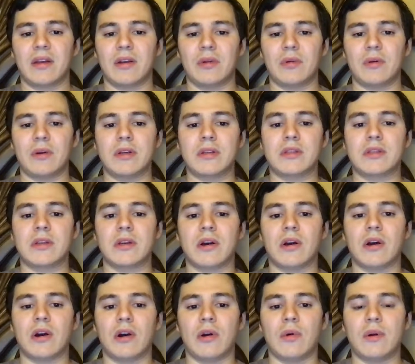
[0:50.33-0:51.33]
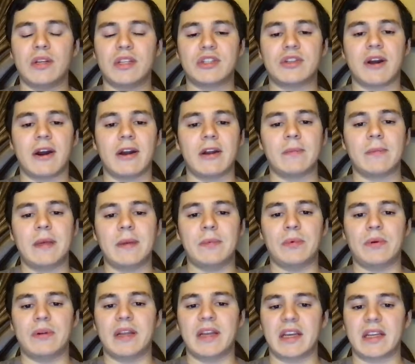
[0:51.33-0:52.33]
was always drowning people
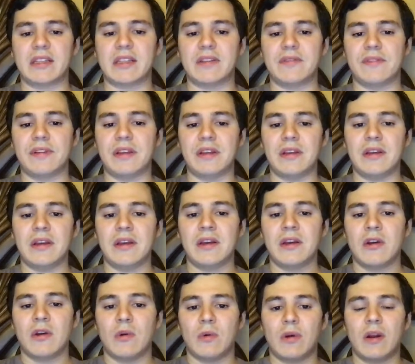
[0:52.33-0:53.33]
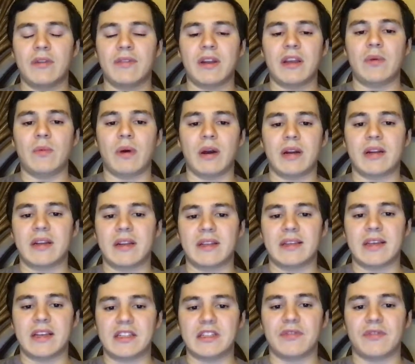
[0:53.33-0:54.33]
in negativity. Whenever he wanted
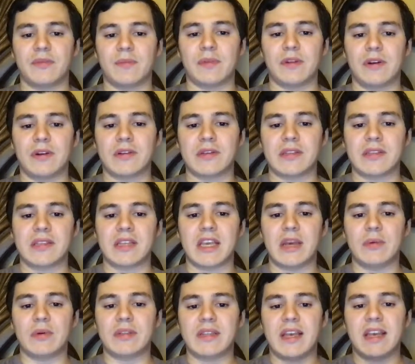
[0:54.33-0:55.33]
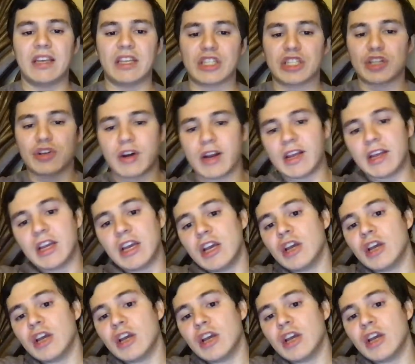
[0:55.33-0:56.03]
attention from the nurses, he would take his tray,